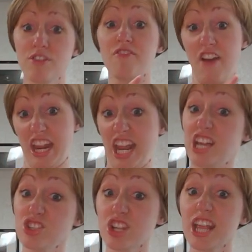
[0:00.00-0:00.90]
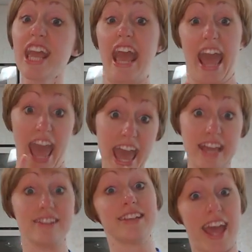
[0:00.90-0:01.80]
financially
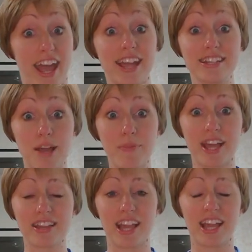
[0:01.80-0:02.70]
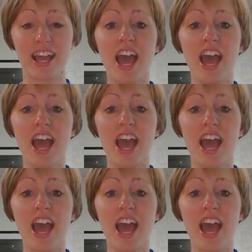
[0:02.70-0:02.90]
and academically.